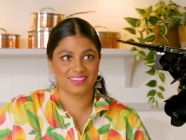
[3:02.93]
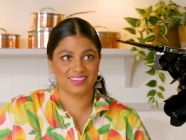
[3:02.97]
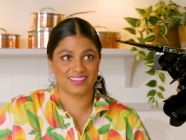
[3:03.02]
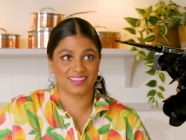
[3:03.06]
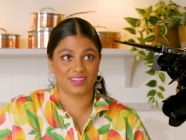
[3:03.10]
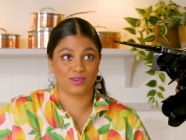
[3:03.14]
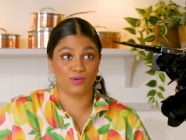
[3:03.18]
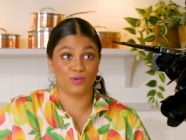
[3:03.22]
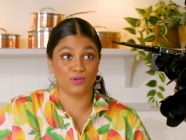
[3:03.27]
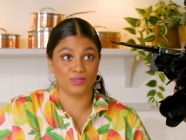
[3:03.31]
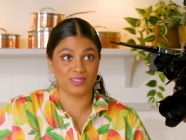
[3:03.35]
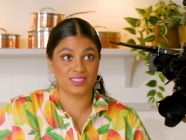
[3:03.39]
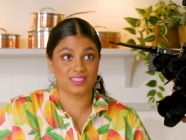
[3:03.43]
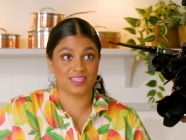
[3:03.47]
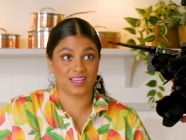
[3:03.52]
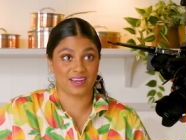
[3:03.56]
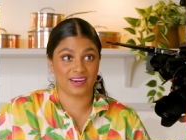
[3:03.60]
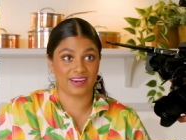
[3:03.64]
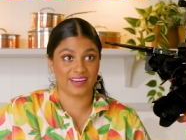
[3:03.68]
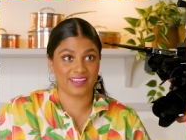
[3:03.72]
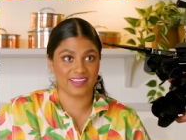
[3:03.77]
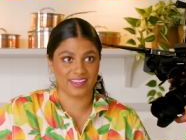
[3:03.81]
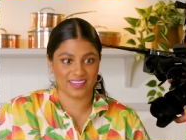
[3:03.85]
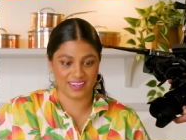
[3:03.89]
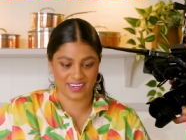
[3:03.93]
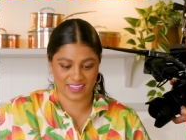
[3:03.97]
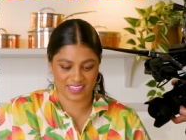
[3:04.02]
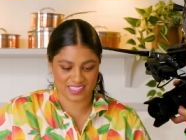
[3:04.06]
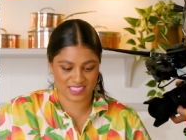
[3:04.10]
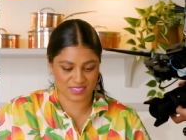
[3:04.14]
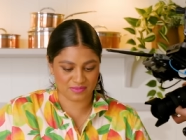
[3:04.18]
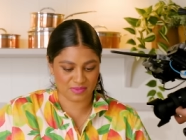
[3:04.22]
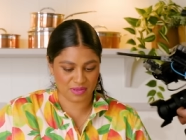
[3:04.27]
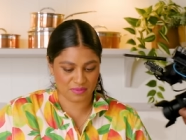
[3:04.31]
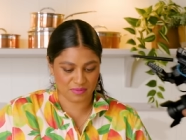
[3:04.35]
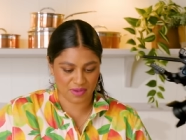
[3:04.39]
Like old sari
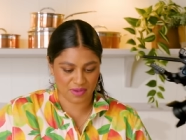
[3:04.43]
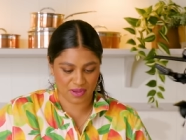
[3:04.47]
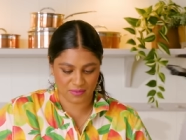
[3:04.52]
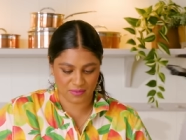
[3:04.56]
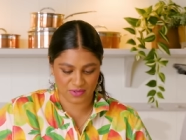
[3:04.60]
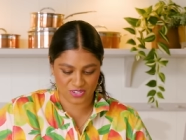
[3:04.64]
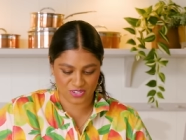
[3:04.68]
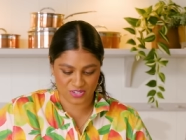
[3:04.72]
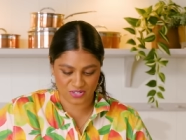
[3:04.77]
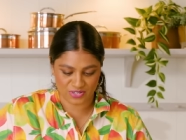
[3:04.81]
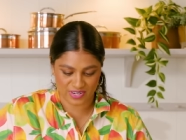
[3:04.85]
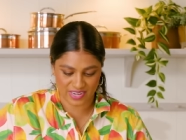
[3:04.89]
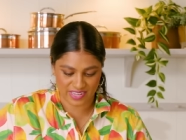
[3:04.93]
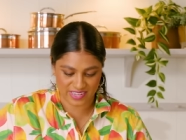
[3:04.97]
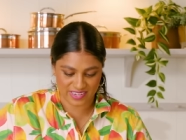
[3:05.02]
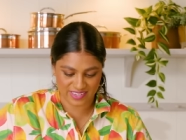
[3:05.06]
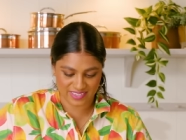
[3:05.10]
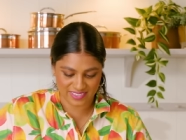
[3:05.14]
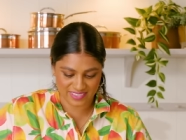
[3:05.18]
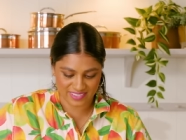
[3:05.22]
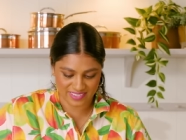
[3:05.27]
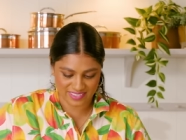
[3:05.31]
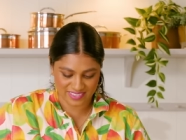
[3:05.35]
cuttings my mom would shred.